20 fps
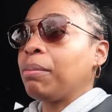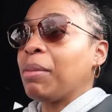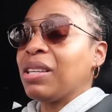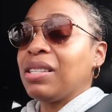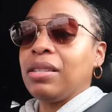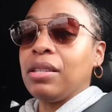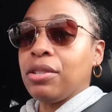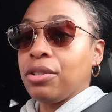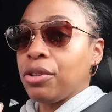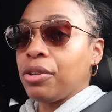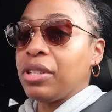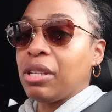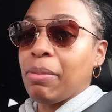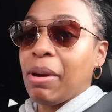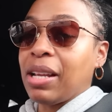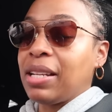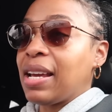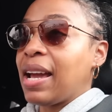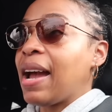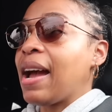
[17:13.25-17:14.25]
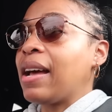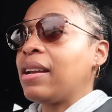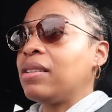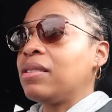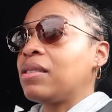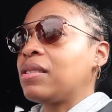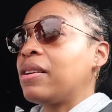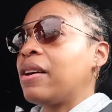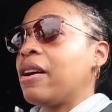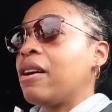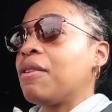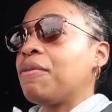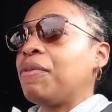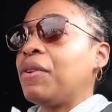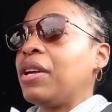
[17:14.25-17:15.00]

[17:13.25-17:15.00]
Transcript: my sisters and my dad and stuff.